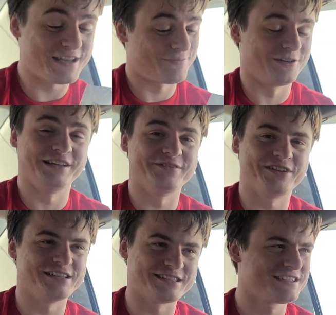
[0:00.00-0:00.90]
separately,
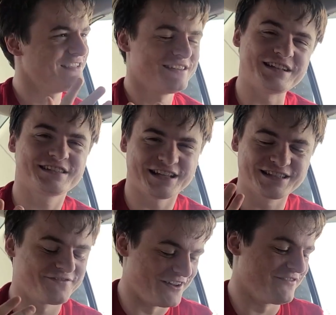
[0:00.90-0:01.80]
because that's
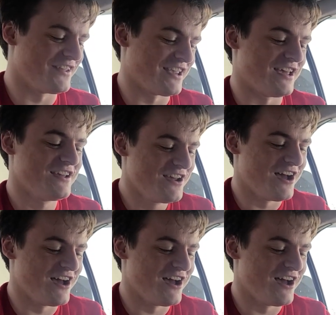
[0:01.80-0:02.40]
a fun thing here.